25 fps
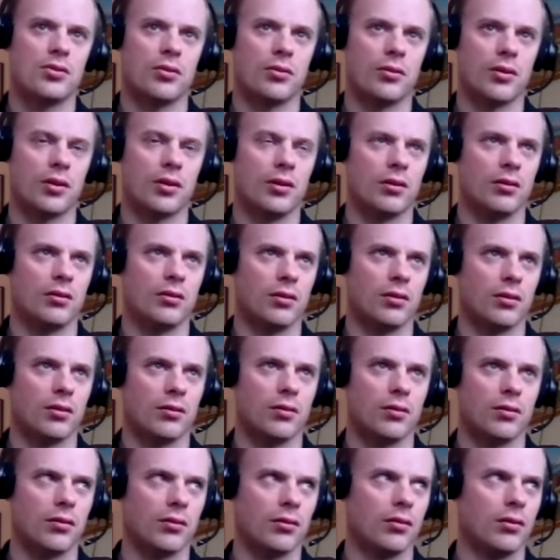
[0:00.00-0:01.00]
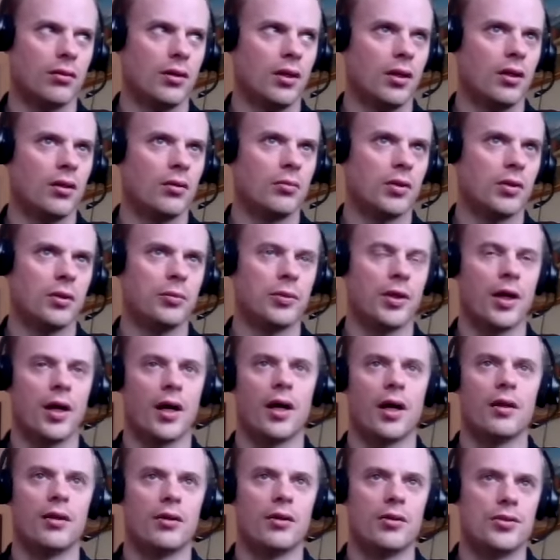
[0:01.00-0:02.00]
so they're probably a
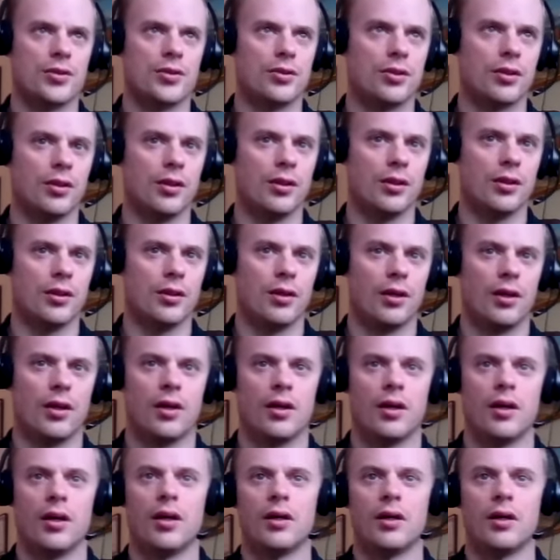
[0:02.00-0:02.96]
higher C,